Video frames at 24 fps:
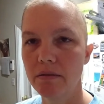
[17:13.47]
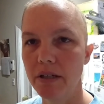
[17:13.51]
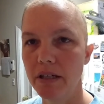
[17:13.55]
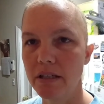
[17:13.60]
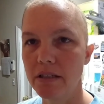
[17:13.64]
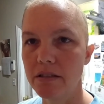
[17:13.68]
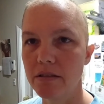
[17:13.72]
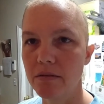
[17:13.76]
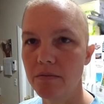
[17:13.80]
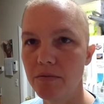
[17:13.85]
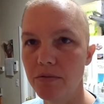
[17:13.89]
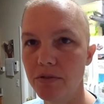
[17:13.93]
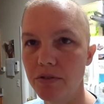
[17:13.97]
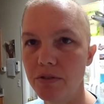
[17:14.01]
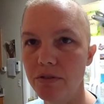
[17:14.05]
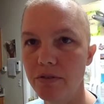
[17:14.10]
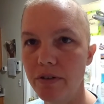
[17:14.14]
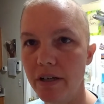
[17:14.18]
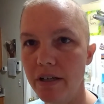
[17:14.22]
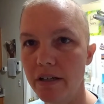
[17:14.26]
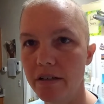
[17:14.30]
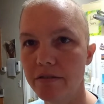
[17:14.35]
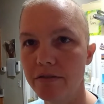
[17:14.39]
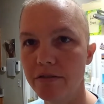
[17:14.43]
getting some food
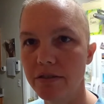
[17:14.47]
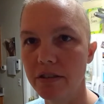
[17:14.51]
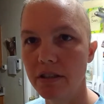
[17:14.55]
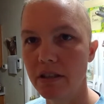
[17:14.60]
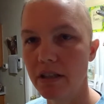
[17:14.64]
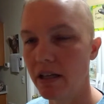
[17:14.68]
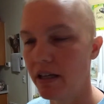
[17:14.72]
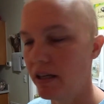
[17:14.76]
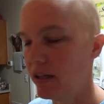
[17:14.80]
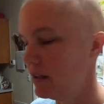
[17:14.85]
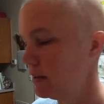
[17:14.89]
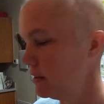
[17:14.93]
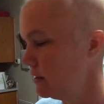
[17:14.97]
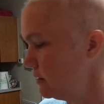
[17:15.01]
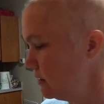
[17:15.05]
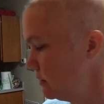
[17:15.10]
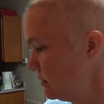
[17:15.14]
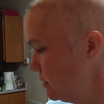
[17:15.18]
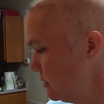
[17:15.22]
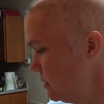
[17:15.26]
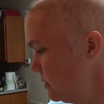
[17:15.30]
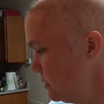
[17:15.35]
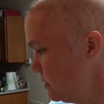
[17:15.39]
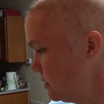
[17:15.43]
ready for the
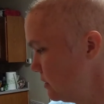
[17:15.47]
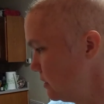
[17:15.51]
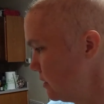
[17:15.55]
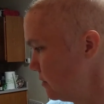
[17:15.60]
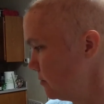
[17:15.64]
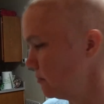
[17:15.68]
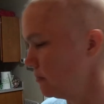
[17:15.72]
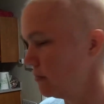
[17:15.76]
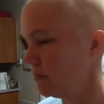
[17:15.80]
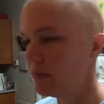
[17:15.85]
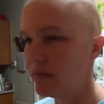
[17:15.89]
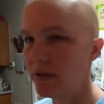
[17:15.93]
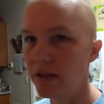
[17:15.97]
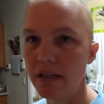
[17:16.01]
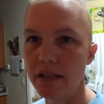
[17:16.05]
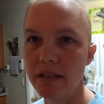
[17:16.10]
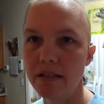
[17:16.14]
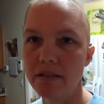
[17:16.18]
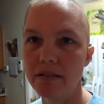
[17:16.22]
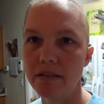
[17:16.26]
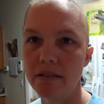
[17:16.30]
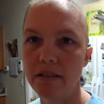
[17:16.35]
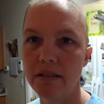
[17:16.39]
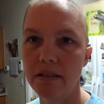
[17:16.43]
kids, just something
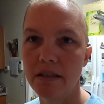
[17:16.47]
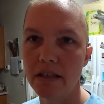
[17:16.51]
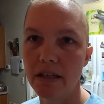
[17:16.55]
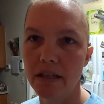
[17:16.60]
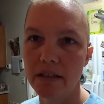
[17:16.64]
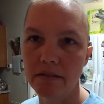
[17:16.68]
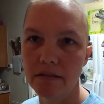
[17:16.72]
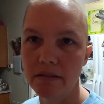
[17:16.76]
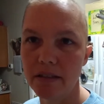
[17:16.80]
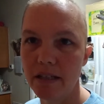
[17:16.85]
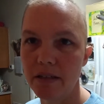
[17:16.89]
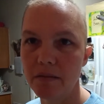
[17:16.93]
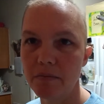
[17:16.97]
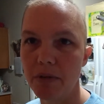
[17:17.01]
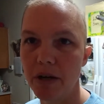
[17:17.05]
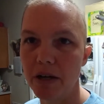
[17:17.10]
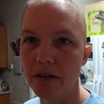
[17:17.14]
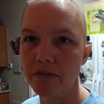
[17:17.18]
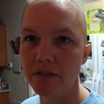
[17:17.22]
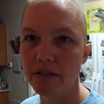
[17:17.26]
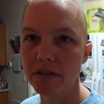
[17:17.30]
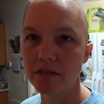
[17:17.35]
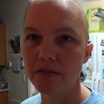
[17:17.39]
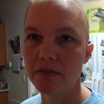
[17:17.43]
easy, like
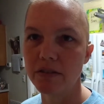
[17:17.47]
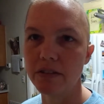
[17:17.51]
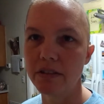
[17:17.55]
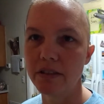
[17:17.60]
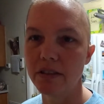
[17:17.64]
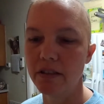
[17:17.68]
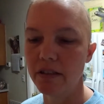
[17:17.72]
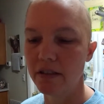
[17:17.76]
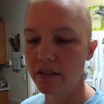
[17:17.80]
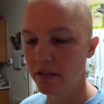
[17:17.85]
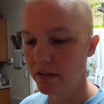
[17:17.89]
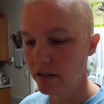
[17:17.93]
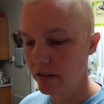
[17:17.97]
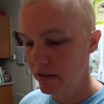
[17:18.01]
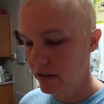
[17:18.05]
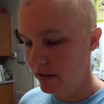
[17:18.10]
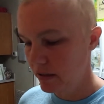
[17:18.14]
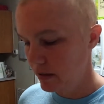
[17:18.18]
breakfast for dinner.